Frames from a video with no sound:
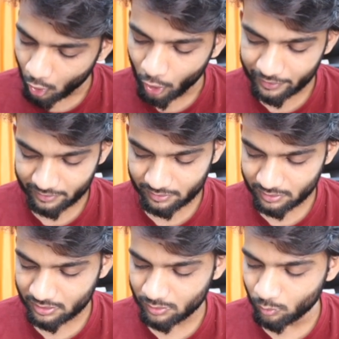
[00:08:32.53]
or
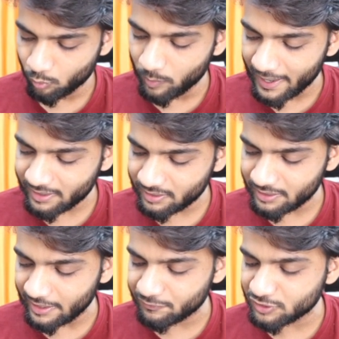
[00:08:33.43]
one
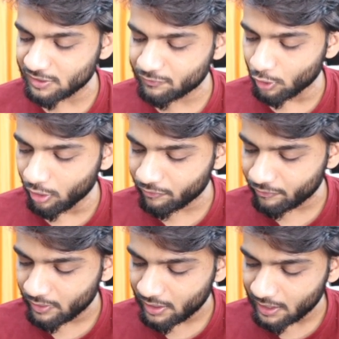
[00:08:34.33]
left shift of
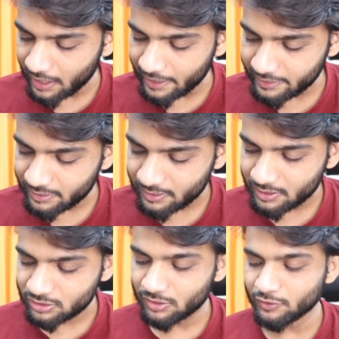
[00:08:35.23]
i.
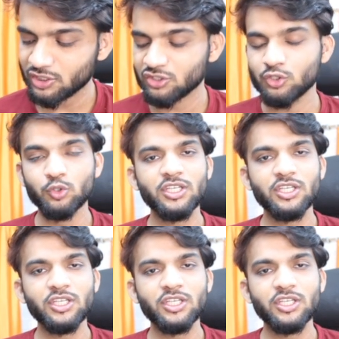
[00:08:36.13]
So if you just do